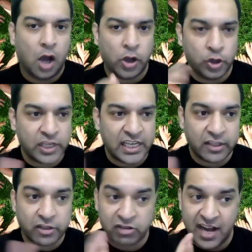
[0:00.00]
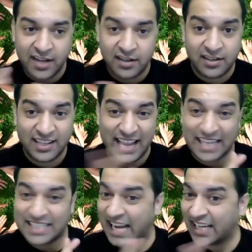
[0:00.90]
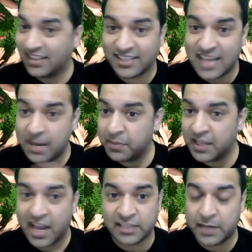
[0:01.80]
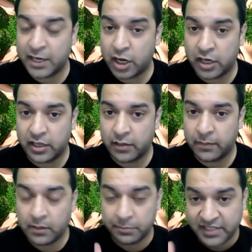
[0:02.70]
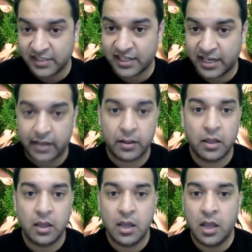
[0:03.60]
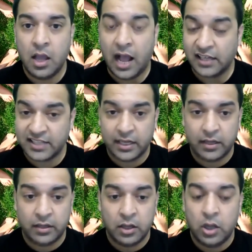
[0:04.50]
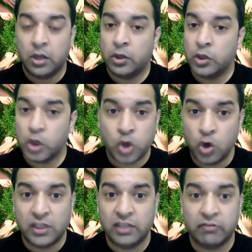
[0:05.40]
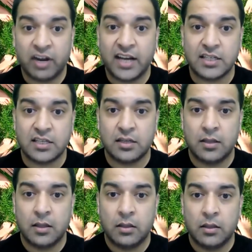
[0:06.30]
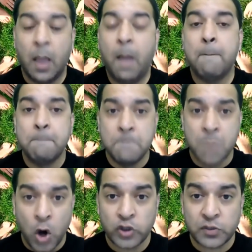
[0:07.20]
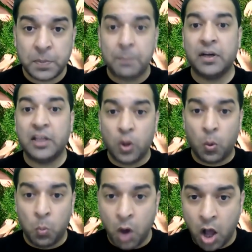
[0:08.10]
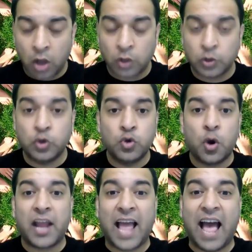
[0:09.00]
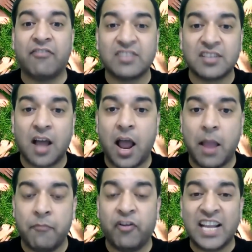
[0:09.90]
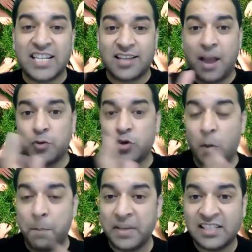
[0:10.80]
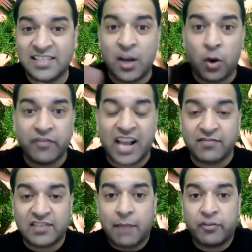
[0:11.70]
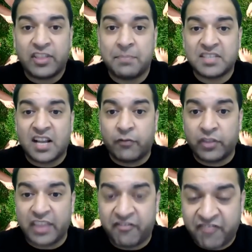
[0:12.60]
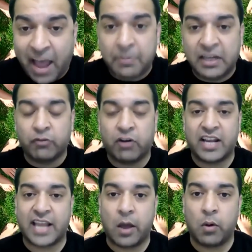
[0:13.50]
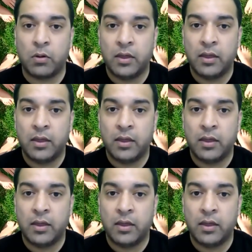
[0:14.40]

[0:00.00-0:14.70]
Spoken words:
Are you seeing the trend? Exactly the same thing I explained earlier. Let me say this again. I say, you're totally right. Most people in the world do not have time. Forget time to do a business. They don't even have time for themselves or their family right now.